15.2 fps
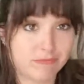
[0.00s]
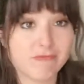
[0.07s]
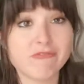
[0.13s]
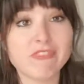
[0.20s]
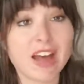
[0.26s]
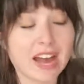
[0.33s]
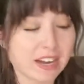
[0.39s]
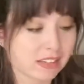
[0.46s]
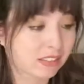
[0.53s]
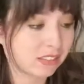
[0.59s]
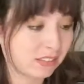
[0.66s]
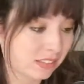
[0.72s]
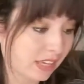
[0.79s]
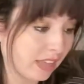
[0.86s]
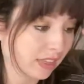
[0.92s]

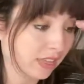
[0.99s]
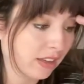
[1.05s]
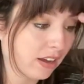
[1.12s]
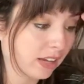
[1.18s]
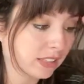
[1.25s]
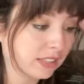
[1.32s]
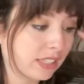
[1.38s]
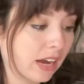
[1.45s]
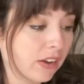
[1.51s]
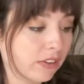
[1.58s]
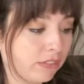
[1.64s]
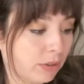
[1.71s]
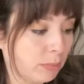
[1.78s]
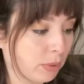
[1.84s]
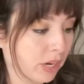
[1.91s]
facts and thoughts out
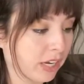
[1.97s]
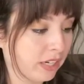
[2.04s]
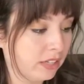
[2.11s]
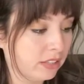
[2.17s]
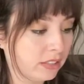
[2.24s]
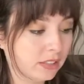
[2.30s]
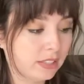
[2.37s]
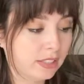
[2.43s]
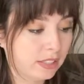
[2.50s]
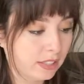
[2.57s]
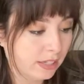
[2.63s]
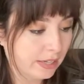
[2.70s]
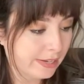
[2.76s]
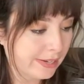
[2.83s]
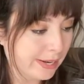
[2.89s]
of your brain.
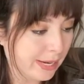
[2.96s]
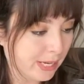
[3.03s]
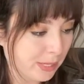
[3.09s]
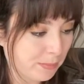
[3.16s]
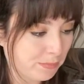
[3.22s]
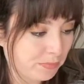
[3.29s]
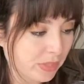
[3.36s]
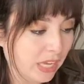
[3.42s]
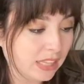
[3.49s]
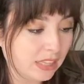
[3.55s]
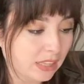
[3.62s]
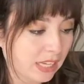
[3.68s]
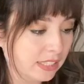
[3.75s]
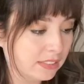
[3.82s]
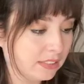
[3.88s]

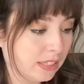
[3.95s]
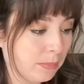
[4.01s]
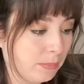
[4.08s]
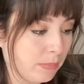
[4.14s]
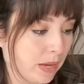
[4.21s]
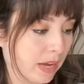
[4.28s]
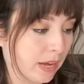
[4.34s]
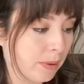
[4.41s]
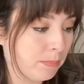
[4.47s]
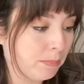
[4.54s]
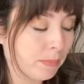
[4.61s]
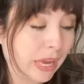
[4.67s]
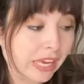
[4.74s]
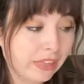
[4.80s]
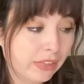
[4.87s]
And lastly,
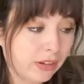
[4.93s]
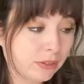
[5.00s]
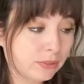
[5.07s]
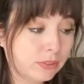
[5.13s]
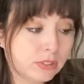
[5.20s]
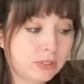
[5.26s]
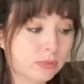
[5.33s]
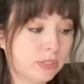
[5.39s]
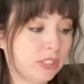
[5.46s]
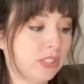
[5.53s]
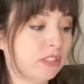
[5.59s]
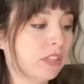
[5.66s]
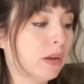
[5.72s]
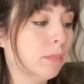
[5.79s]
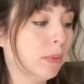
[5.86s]
pathos, which
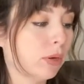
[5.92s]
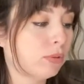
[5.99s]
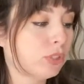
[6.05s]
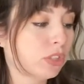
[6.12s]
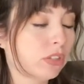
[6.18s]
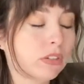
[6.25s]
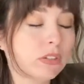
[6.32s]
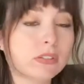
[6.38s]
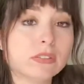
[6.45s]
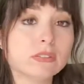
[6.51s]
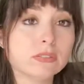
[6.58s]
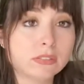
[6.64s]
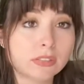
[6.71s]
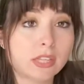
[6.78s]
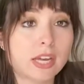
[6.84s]
is
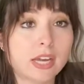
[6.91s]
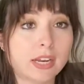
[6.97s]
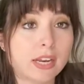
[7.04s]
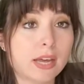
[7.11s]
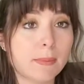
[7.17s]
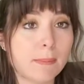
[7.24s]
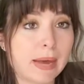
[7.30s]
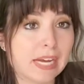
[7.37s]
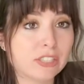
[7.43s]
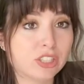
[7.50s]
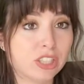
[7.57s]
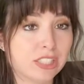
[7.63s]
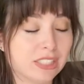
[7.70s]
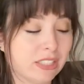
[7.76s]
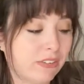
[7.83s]
emotional and
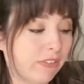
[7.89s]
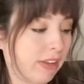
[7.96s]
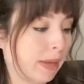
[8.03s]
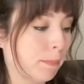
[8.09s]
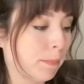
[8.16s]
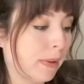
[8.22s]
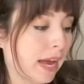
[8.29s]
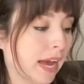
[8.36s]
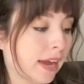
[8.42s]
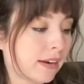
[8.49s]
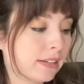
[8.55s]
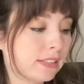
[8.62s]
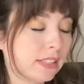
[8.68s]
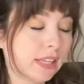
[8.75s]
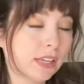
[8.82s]
imaginative
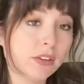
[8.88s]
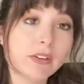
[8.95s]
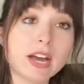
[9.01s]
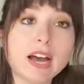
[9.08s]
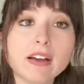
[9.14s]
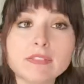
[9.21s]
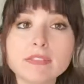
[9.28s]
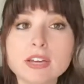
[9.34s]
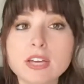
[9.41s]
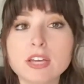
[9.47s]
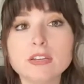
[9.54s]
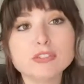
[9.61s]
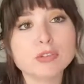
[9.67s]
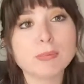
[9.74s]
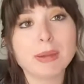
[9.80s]
impact that you have.
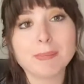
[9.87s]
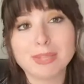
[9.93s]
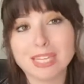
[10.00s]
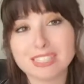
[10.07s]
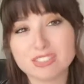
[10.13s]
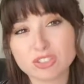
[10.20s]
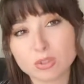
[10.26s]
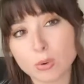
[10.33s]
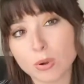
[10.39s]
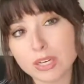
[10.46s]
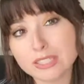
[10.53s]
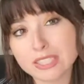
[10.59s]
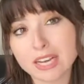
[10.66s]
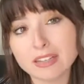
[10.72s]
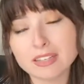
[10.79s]
So maybe that's
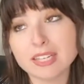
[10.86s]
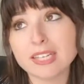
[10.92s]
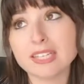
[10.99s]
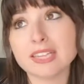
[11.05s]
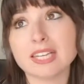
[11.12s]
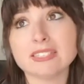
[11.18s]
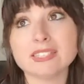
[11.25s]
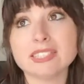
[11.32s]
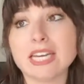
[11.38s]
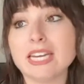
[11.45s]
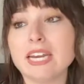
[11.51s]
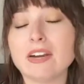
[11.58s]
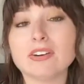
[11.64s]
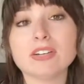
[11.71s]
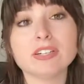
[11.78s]
storytelling, that's that
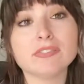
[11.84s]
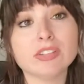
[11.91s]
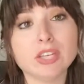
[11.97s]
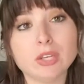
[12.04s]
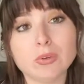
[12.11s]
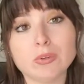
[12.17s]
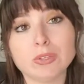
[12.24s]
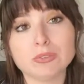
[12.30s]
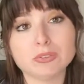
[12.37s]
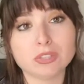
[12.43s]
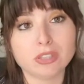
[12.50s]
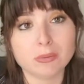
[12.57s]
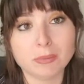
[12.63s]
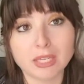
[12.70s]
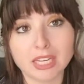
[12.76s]
narrative that you use
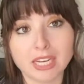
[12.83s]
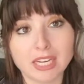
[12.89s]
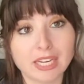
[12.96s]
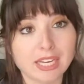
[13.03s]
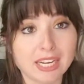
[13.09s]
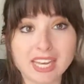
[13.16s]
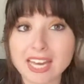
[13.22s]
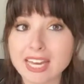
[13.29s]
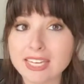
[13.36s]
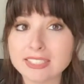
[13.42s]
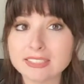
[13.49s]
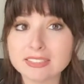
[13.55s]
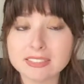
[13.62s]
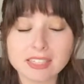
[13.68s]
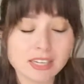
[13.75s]
at the beginning and
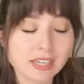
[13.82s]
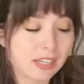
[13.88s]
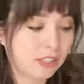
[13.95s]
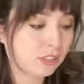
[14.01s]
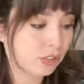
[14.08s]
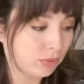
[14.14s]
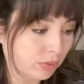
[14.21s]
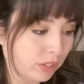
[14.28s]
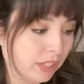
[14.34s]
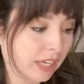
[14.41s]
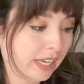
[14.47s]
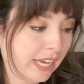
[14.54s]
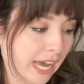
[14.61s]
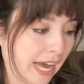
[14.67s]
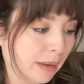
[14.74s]
end to really
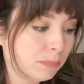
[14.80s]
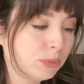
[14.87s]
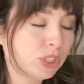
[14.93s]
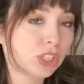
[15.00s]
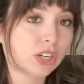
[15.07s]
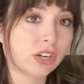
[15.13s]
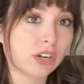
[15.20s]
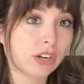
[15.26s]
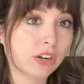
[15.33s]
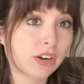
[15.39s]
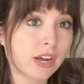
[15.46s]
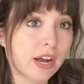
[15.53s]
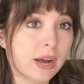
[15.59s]
capture